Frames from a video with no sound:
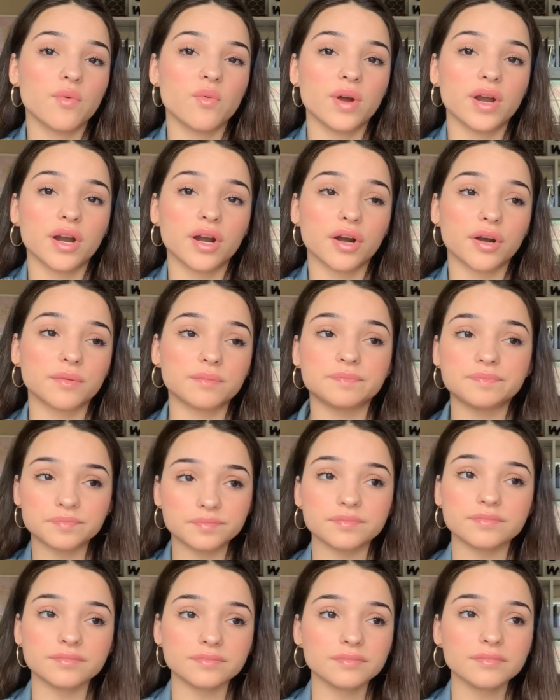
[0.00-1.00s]
where,
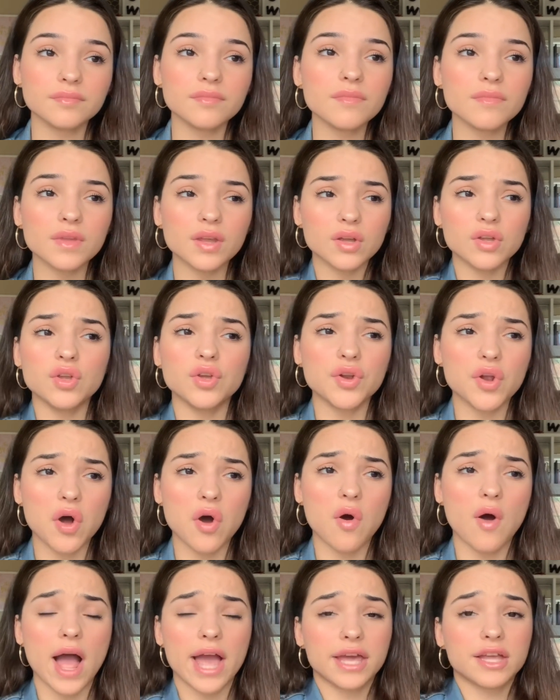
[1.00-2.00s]
you
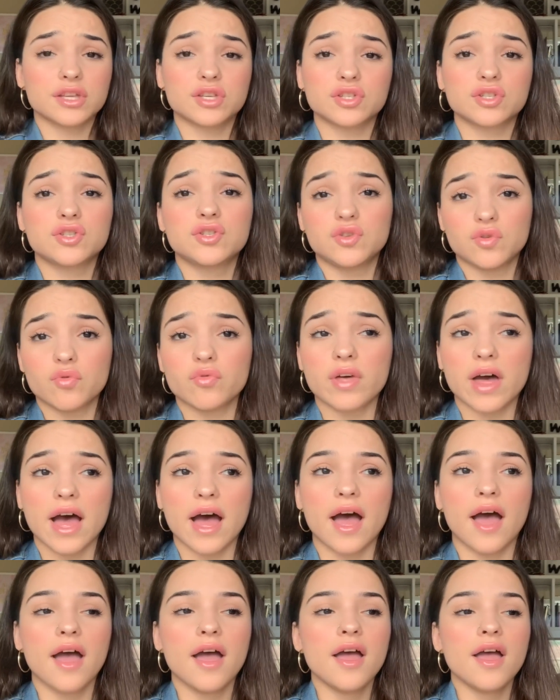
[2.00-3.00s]
know, I can just do
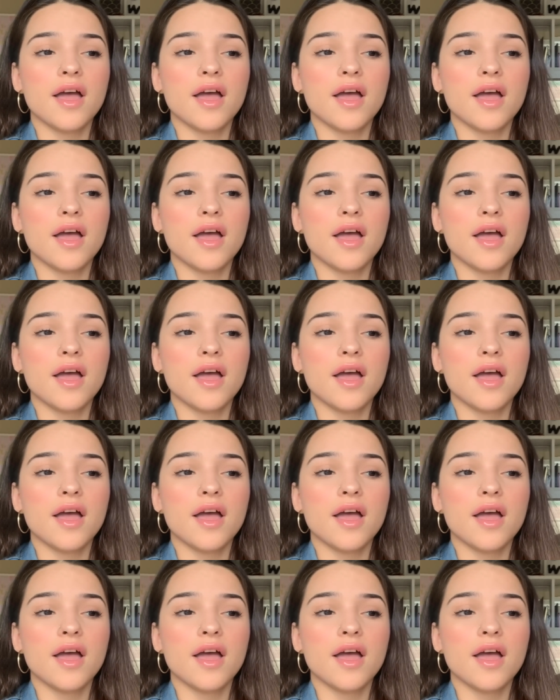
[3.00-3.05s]
that.